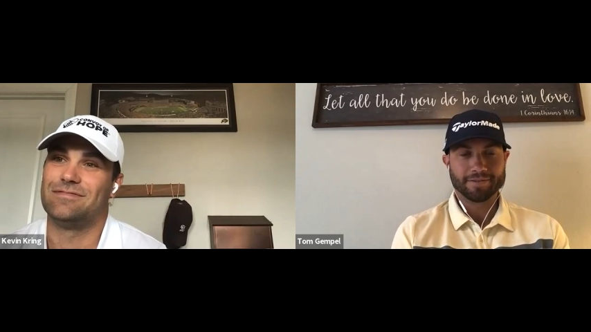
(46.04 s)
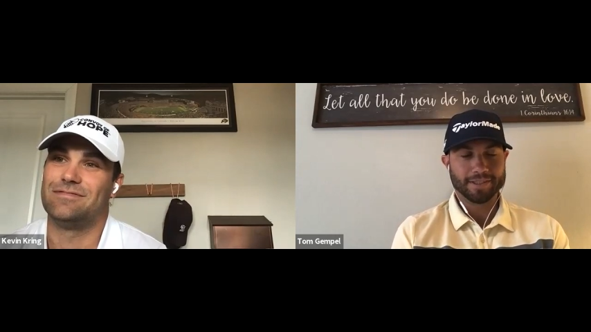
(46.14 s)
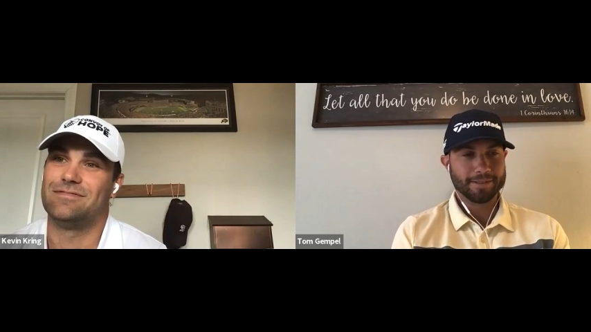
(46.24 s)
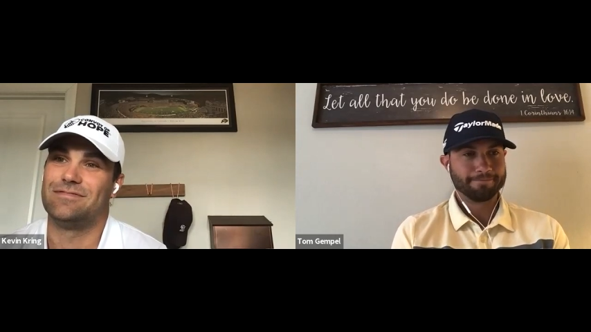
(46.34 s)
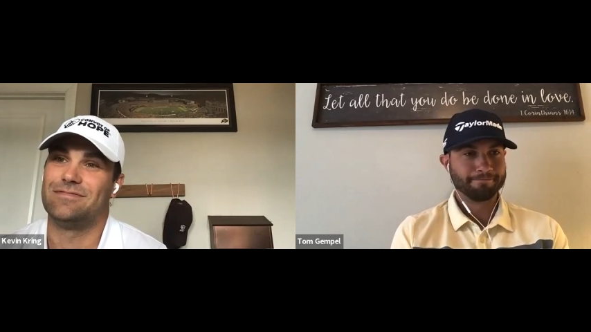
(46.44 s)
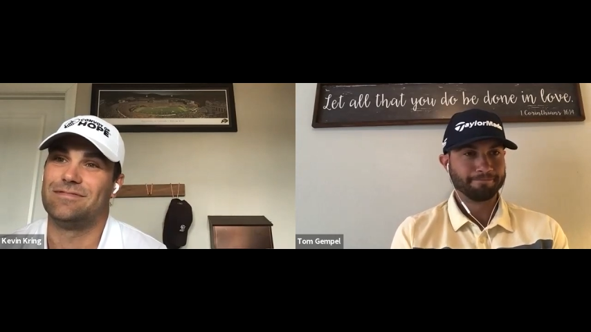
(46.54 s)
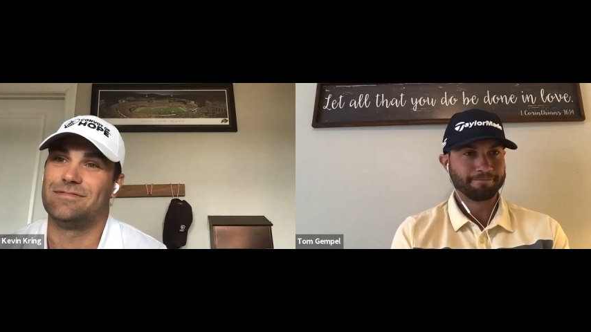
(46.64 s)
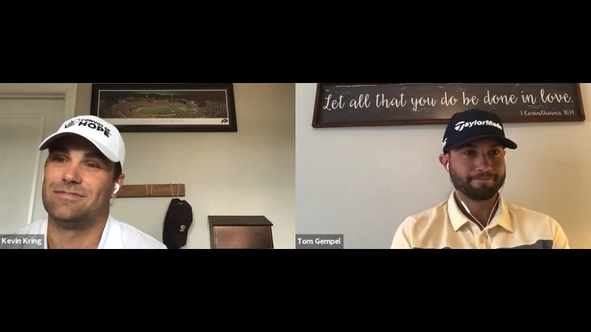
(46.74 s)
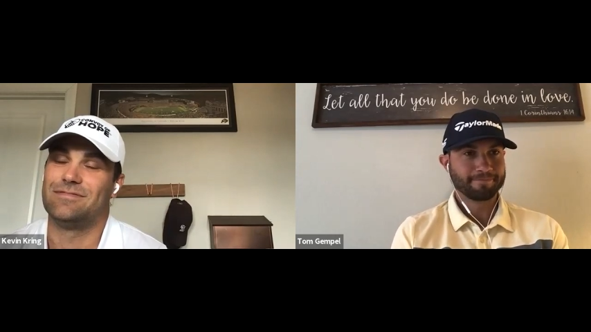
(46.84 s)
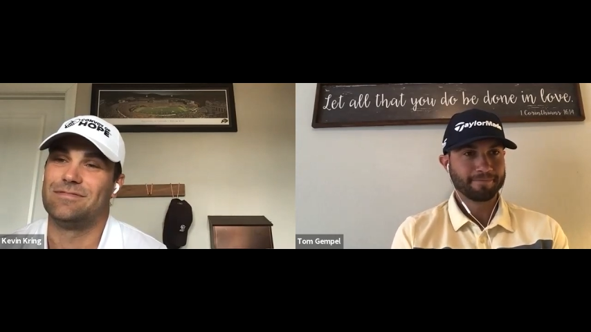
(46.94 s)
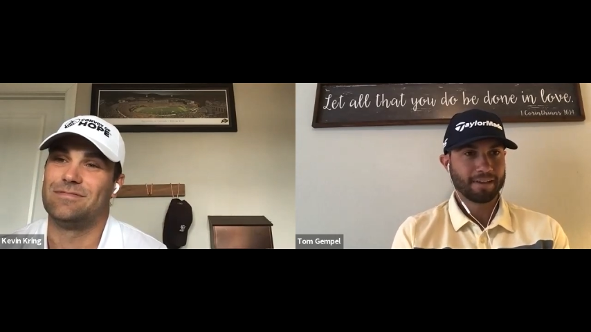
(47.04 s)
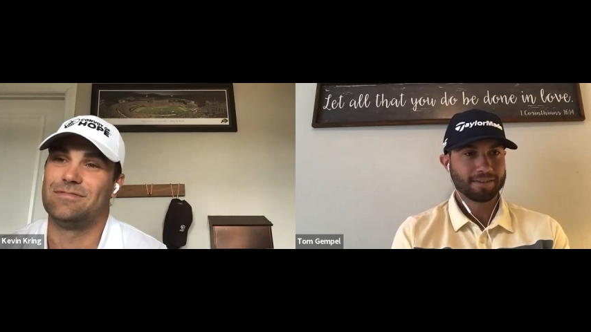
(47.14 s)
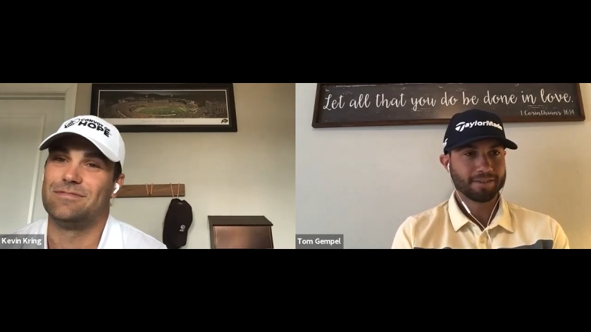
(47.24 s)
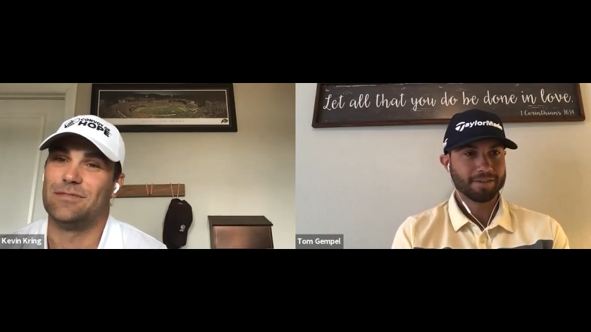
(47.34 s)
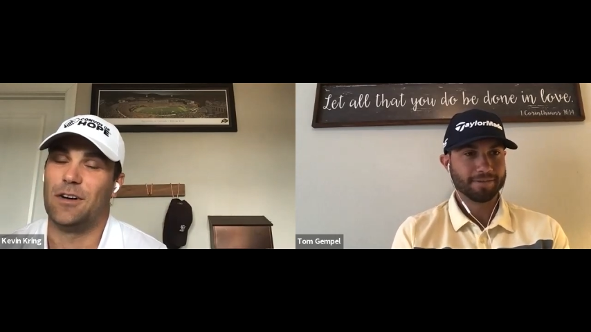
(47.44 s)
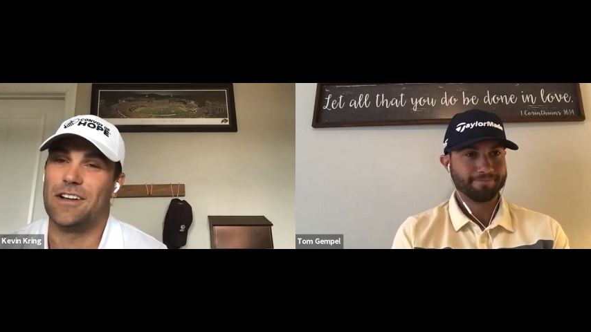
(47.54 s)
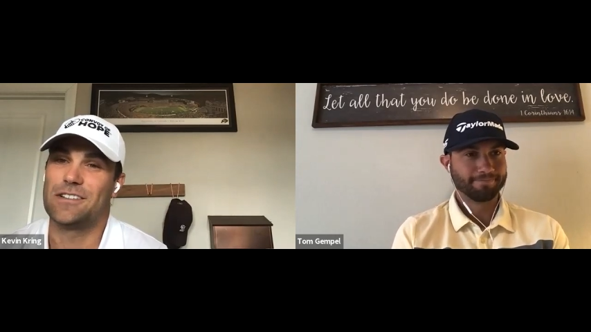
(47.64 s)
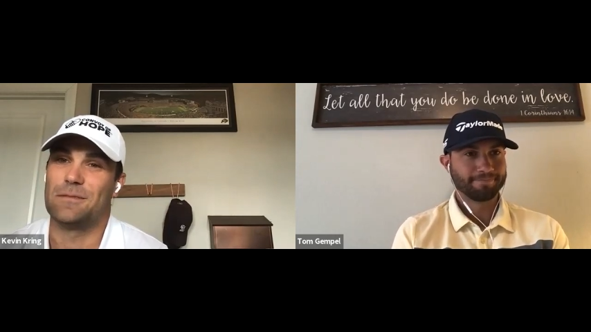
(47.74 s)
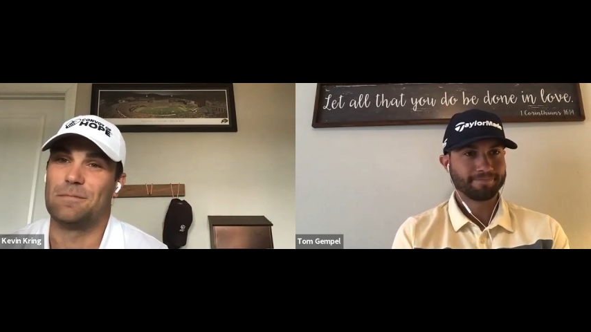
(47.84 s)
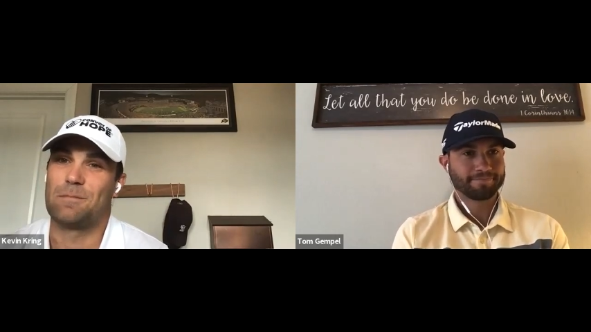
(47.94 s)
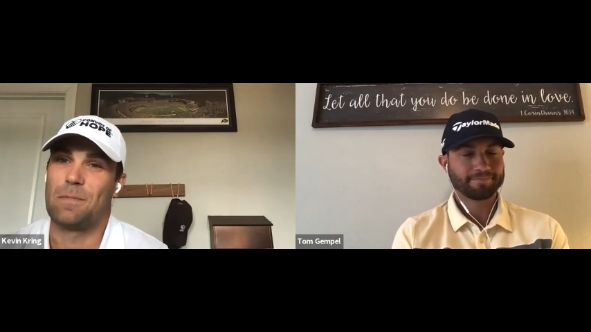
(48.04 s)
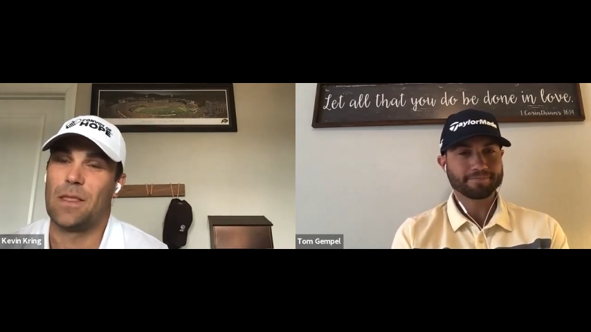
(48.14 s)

Speaker 1: So let's do it. Awesome.